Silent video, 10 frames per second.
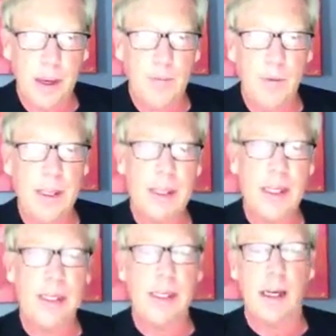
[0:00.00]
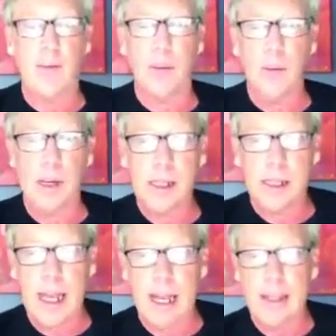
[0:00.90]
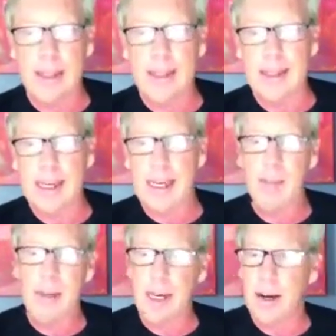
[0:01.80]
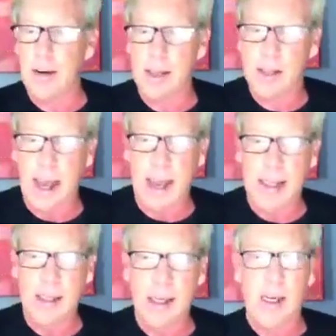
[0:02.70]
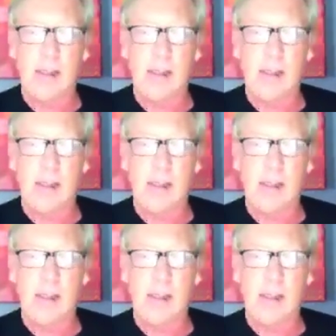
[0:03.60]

For instance, the government recently enacted a deemed inherited tax